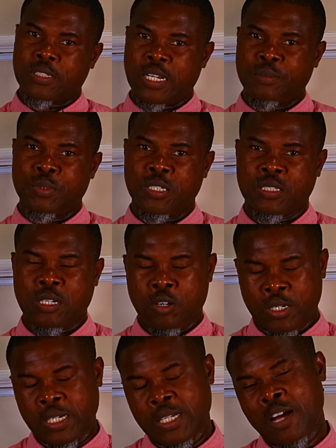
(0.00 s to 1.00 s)
treadmills
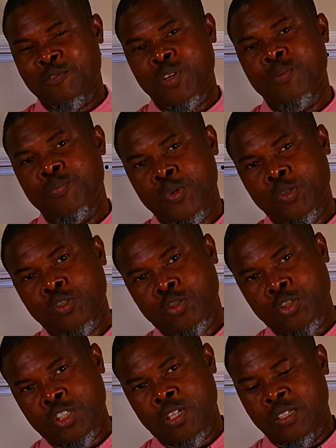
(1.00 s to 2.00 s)
already have inbuilt
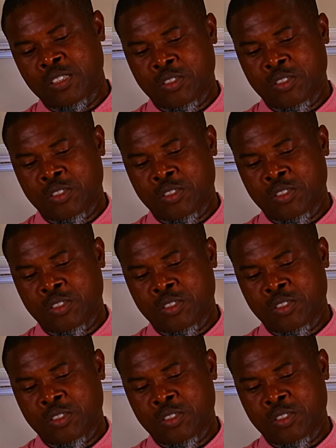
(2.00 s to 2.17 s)
cushioning.